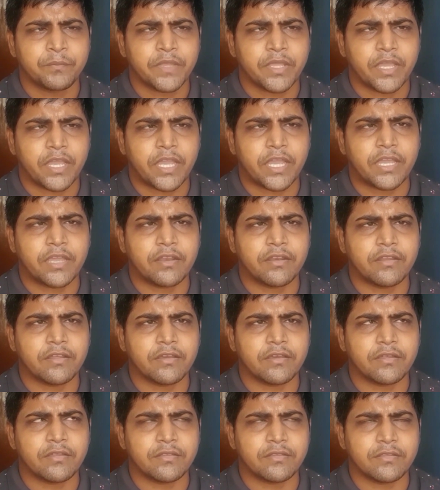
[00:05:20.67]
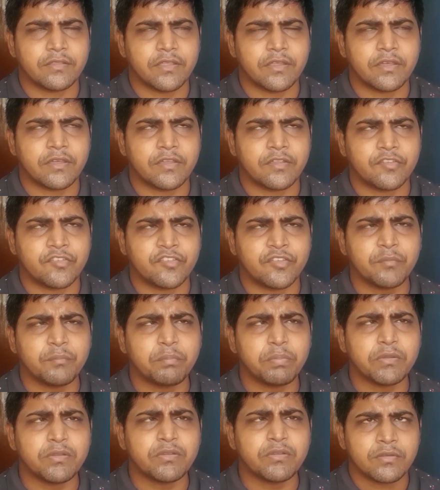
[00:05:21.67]
And the
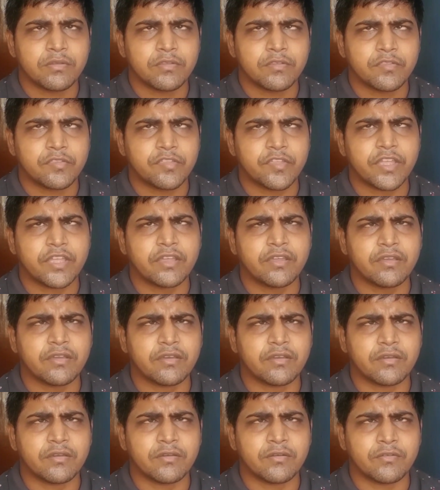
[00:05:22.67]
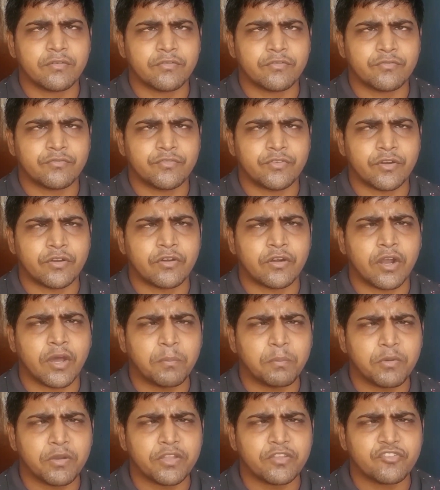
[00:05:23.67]
simple thing for
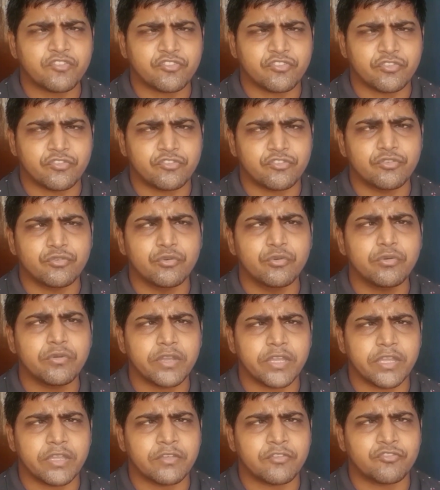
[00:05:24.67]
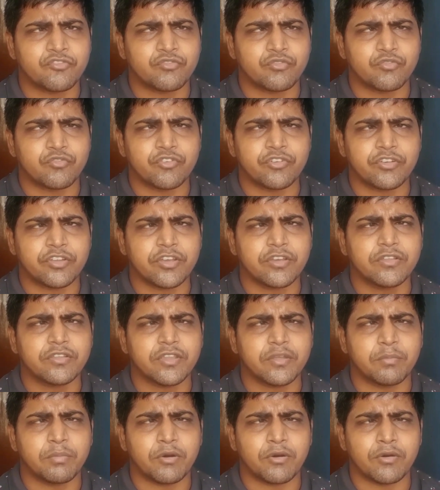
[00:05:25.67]
opponents to do is to return
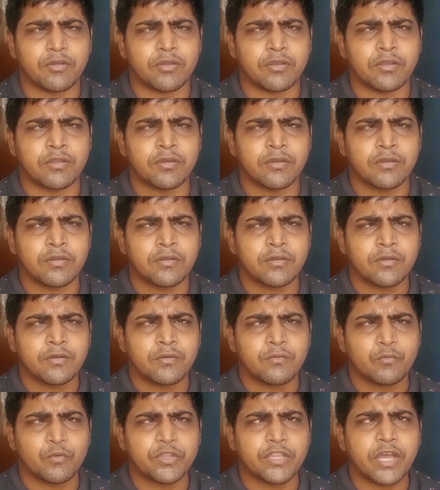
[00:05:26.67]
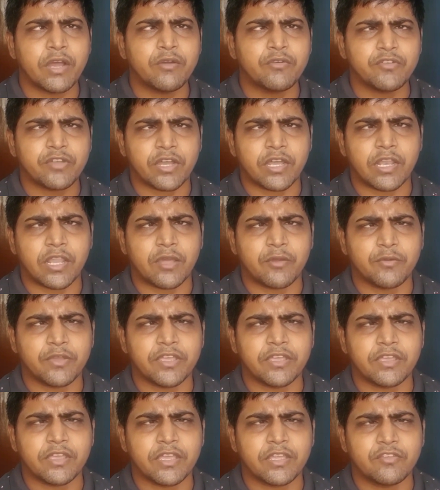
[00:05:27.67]
the ball without
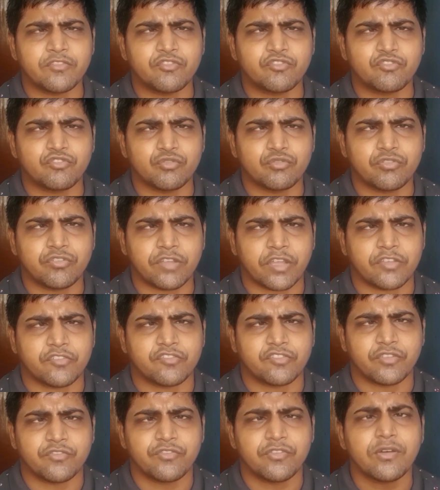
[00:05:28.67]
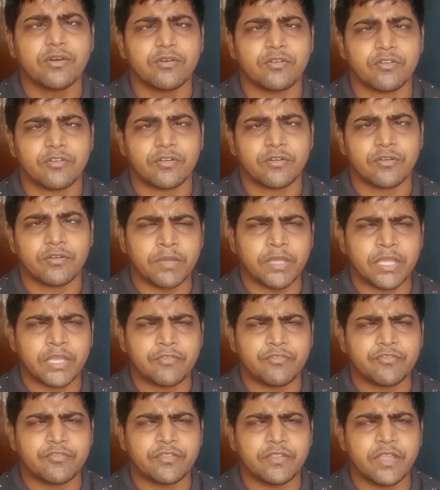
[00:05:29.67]
allowing it to touch the floor.
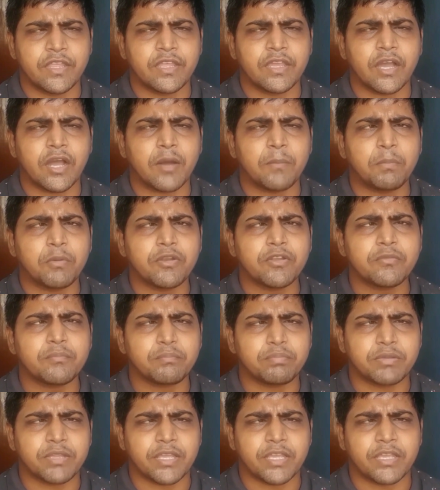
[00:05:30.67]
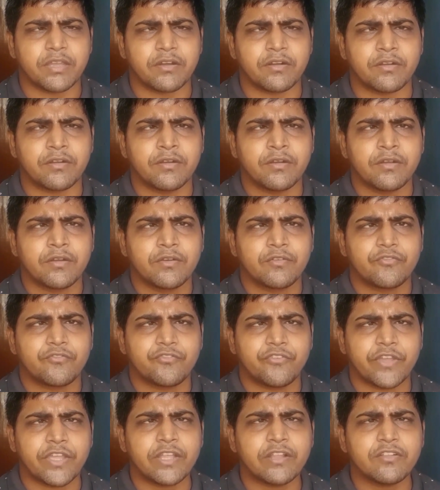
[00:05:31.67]
If the opponent player
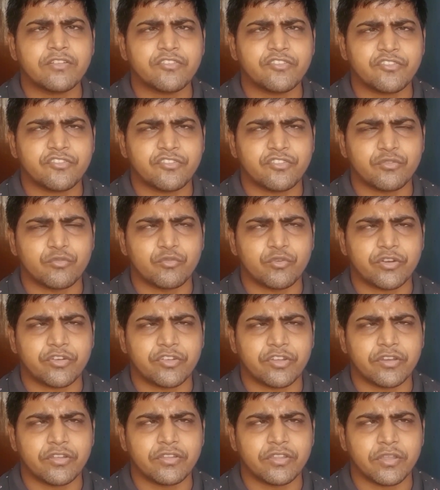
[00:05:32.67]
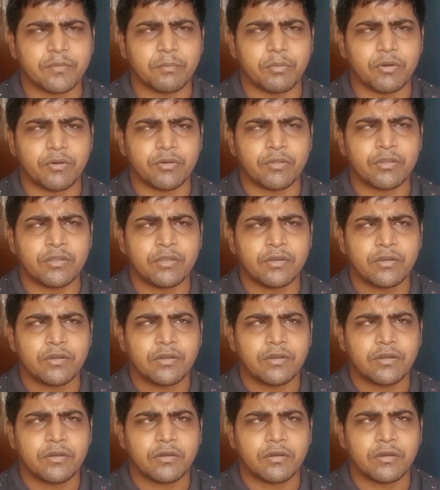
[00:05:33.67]
fails to return the ball,
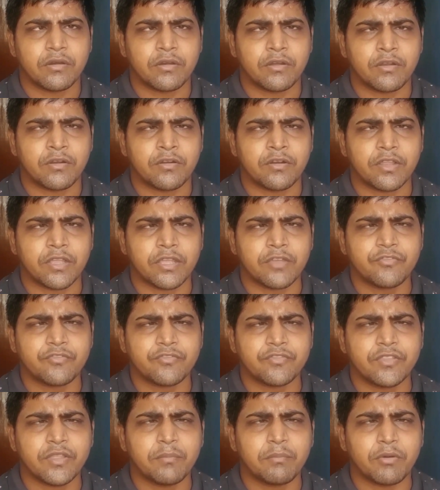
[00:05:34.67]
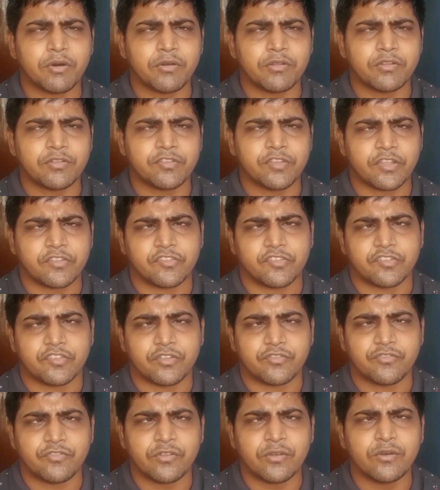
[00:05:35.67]
or if the ball touches
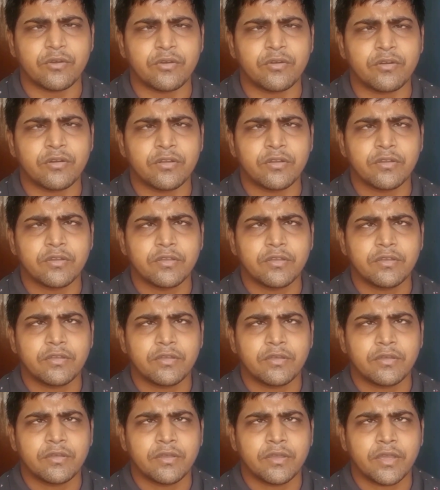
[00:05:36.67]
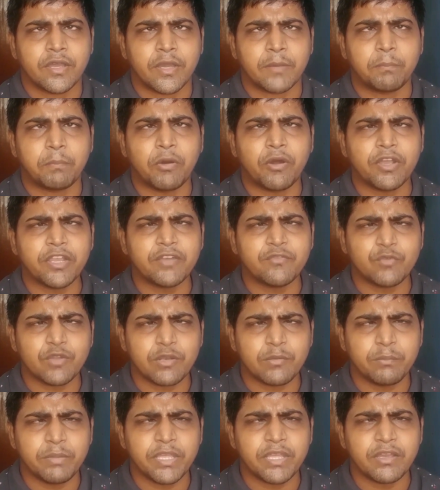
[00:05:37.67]
the floor, a point
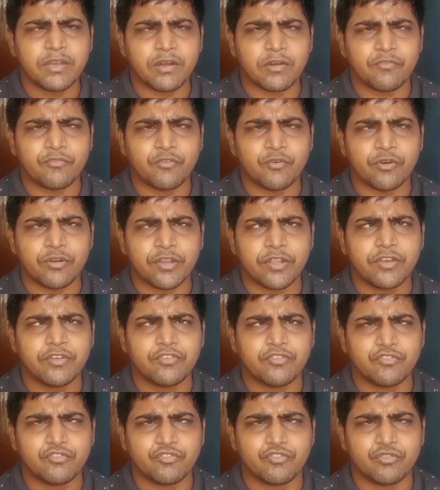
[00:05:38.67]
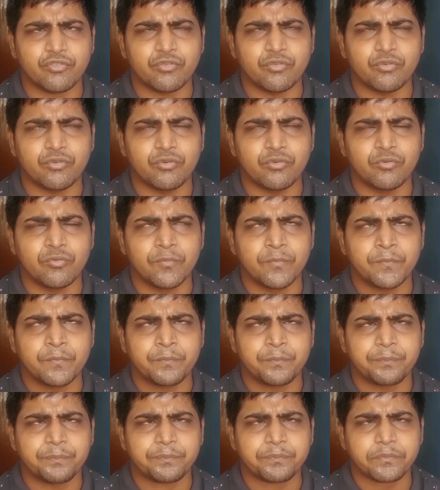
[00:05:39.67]
will be awarded to
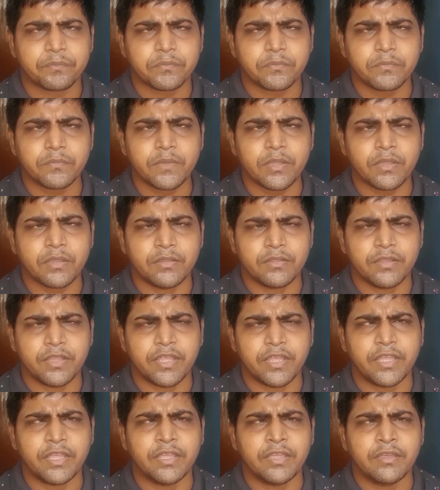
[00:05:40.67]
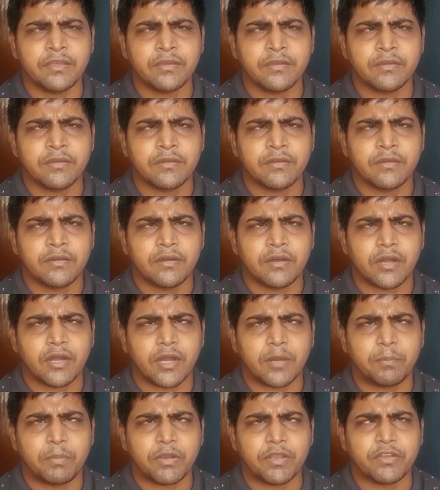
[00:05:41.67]
the
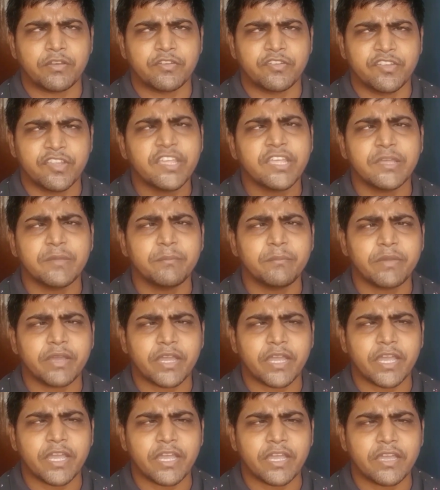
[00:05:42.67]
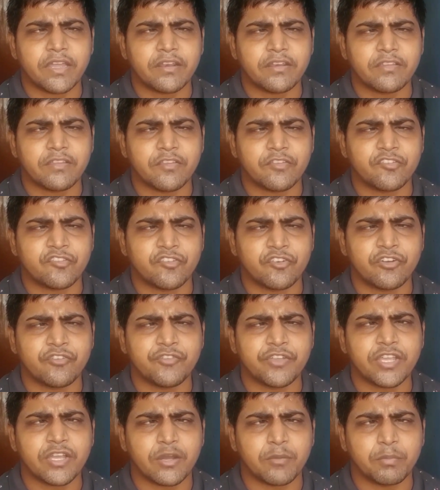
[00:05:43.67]
opponent team and the
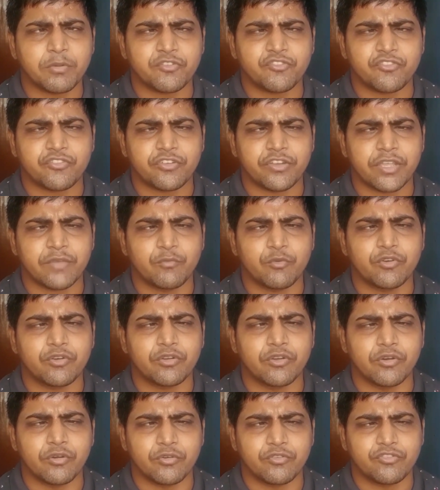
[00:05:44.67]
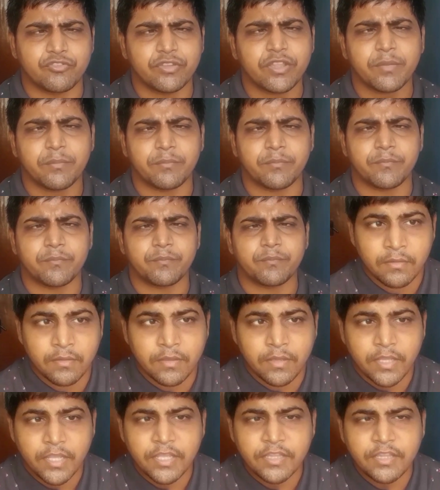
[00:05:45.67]
serving opportunity would go to them.
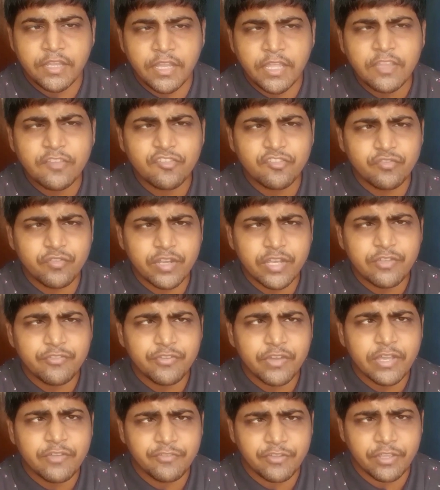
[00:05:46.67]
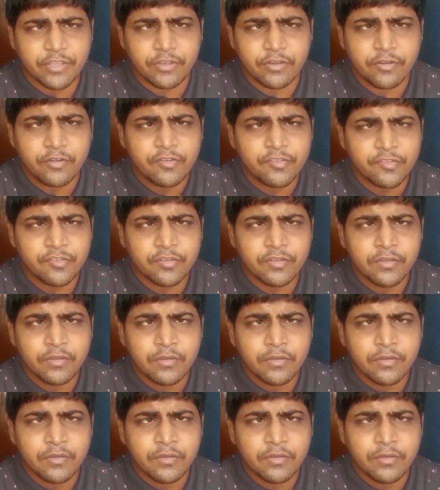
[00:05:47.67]
In the next 25 years,